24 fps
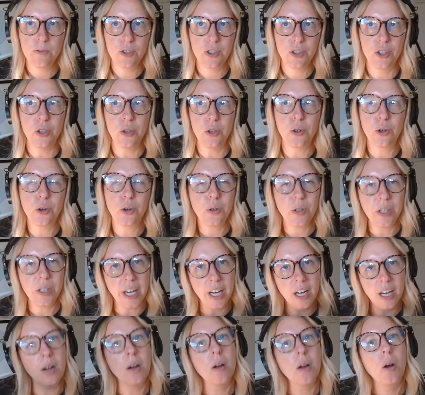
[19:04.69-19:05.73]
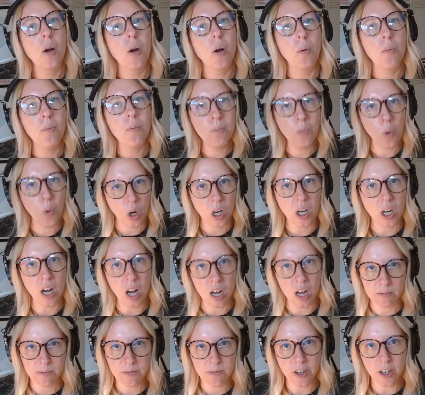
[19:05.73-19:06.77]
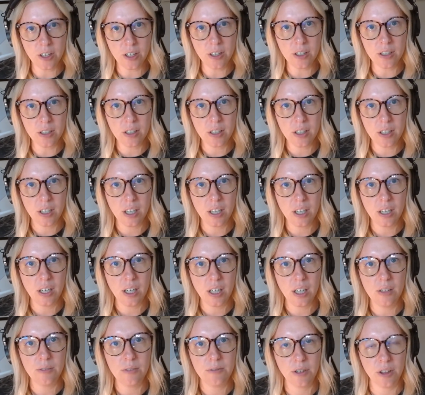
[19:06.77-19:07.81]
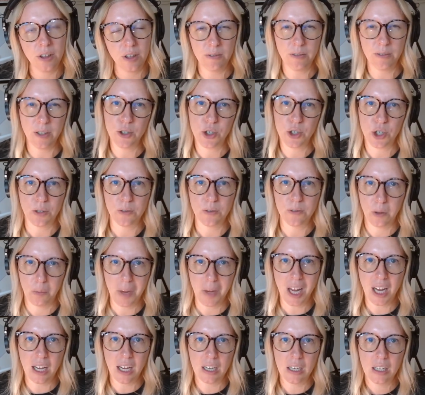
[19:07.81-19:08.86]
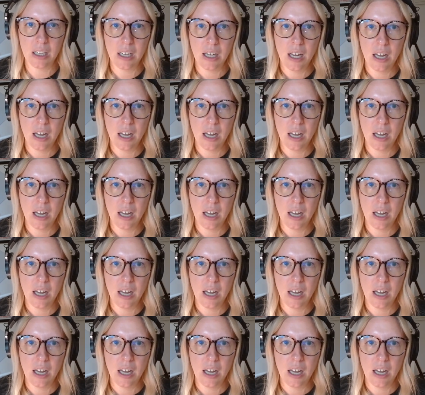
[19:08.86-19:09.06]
to create more comfort for the future for me.